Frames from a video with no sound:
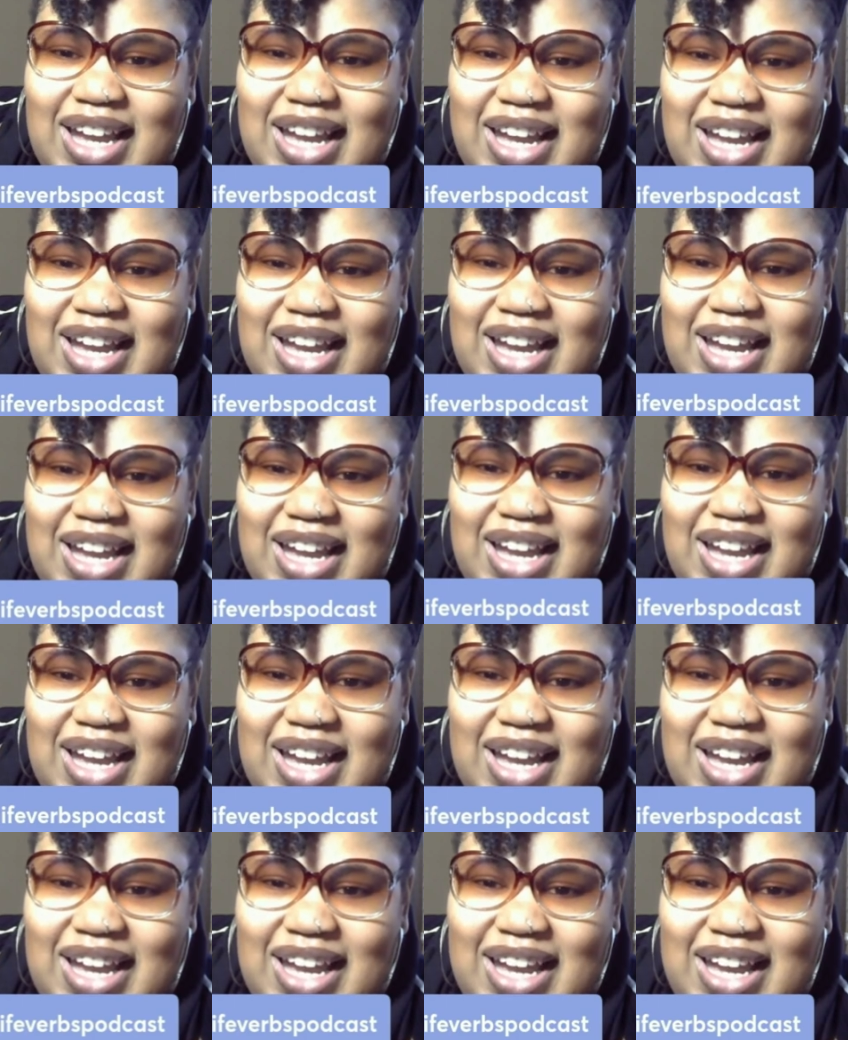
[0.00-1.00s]

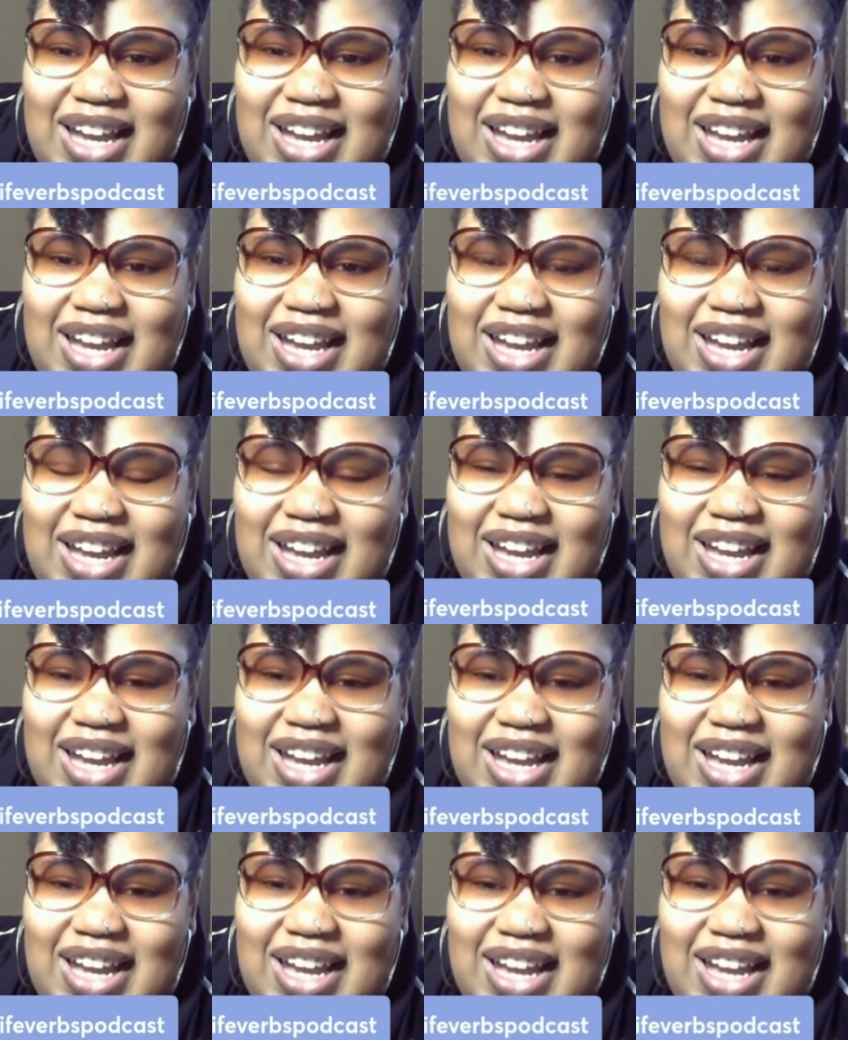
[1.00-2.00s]

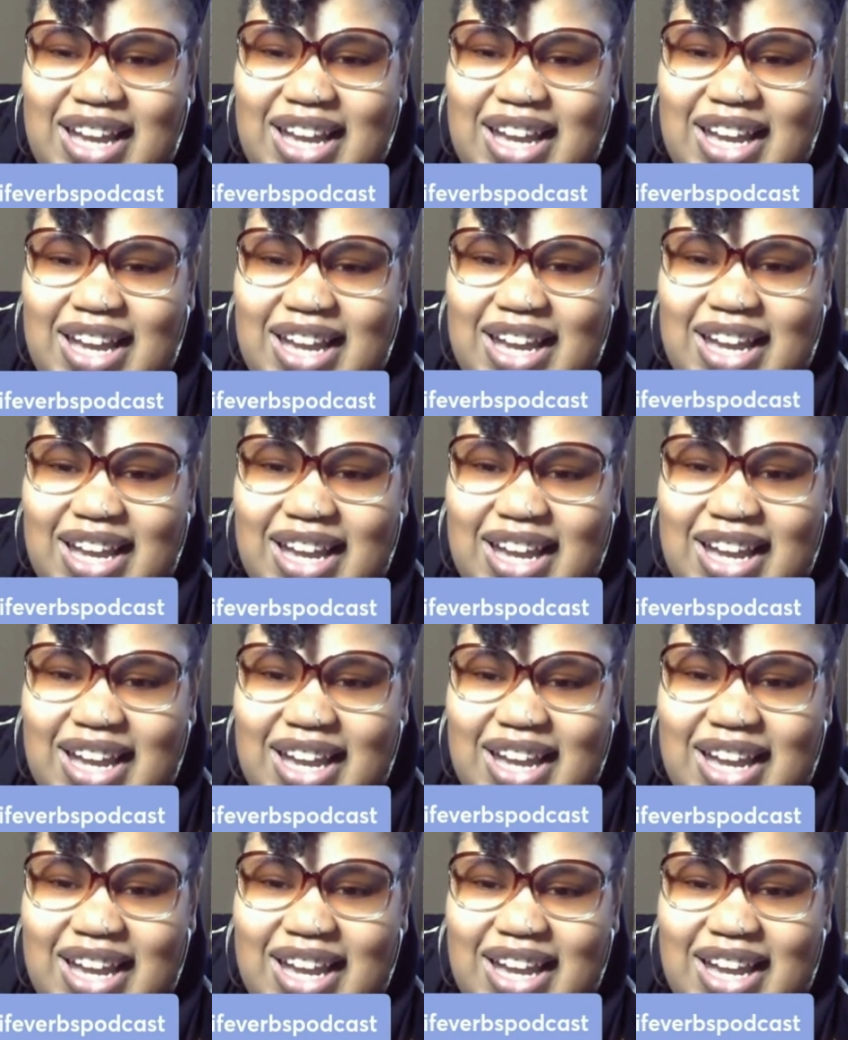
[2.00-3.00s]

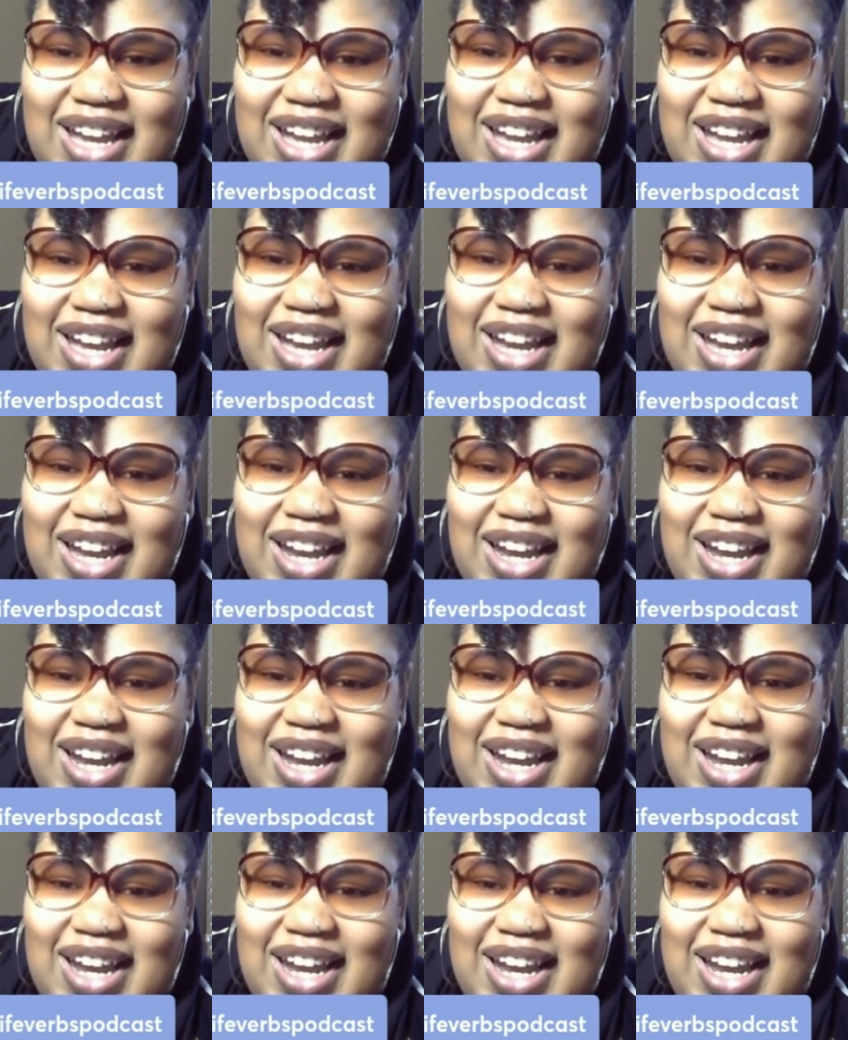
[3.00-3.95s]
No words are spoken by the person on screen.